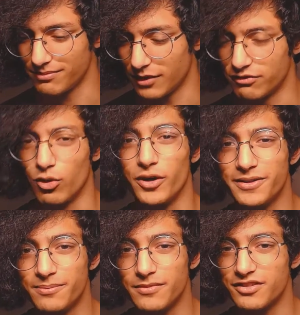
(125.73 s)
avoid
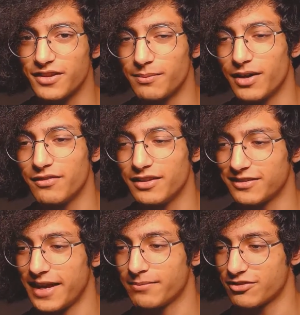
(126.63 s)
some of these
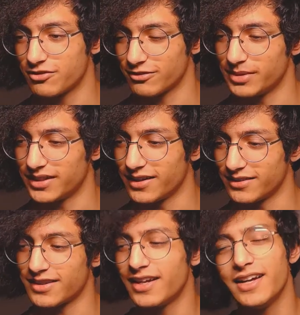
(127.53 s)
games just because